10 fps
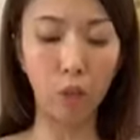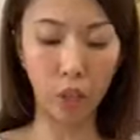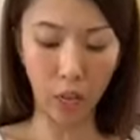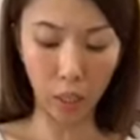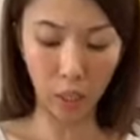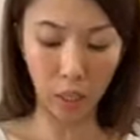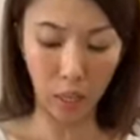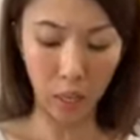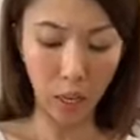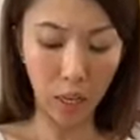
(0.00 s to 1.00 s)
will change the
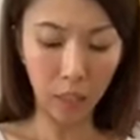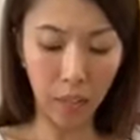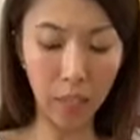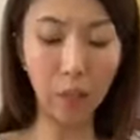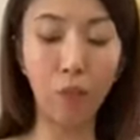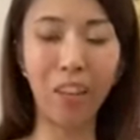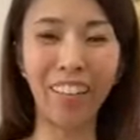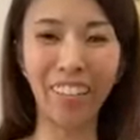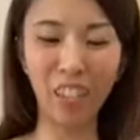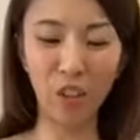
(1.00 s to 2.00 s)
taste of it,
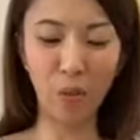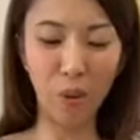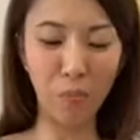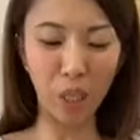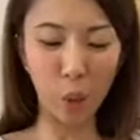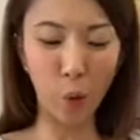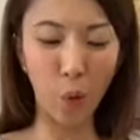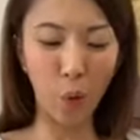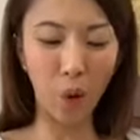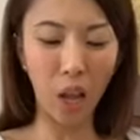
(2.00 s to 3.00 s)
so it won't be
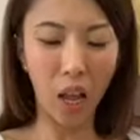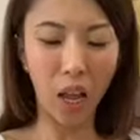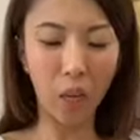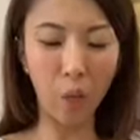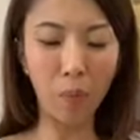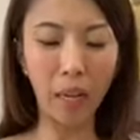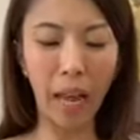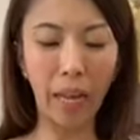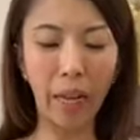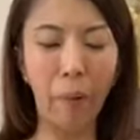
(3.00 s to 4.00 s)

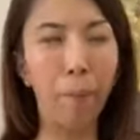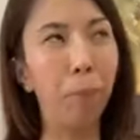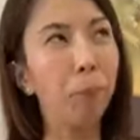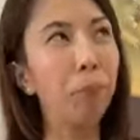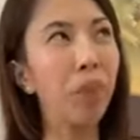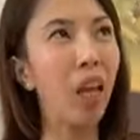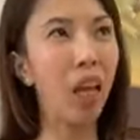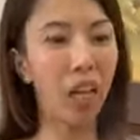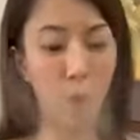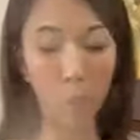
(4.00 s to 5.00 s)
like
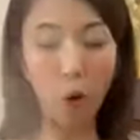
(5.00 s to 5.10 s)
you know,